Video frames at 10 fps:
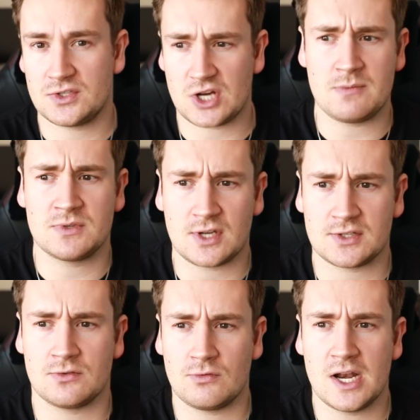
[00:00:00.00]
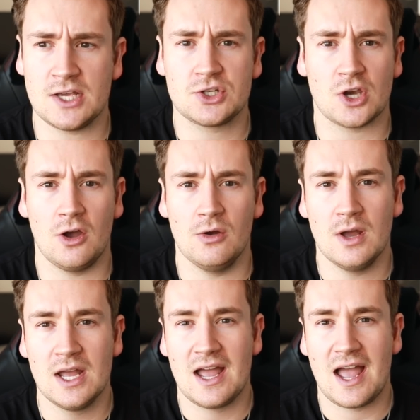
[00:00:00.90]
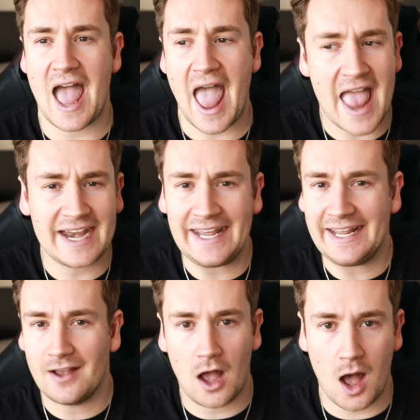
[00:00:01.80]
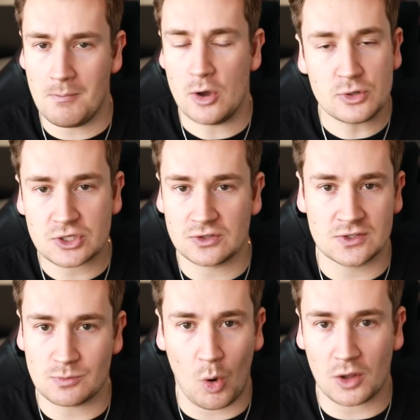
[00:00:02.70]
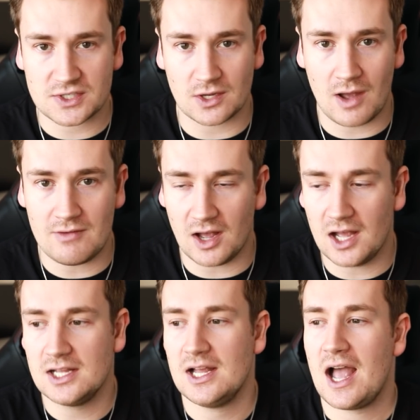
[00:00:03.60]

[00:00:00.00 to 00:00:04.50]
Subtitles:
James doesn't really show any emotions whatsoever.